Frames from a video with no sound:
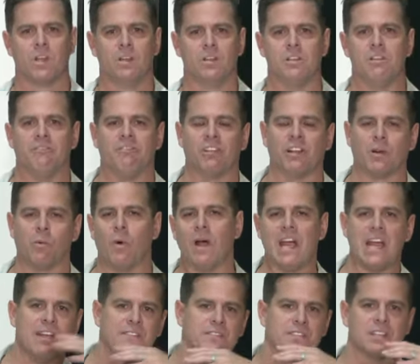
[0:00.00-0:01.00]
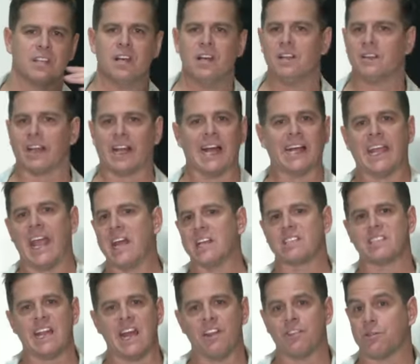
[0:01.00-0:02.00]
Do you feel like waves? Like, I can't
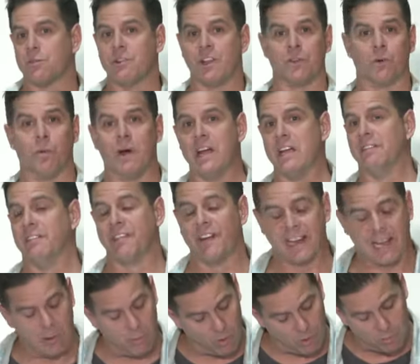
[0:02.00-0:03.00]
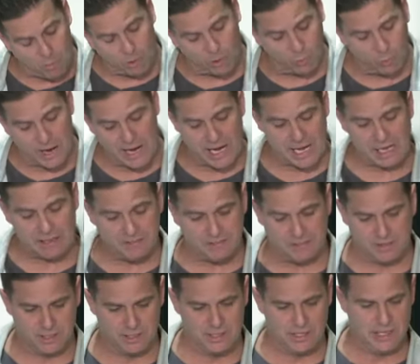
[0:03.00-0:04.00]
stand through another wave. If I get one more wave,
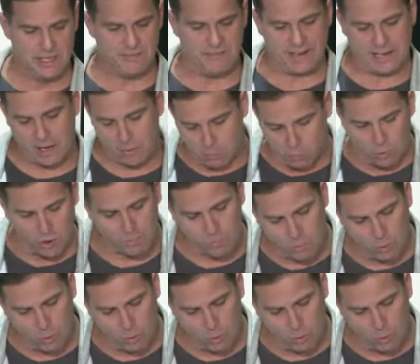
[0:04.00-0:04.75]
if I get one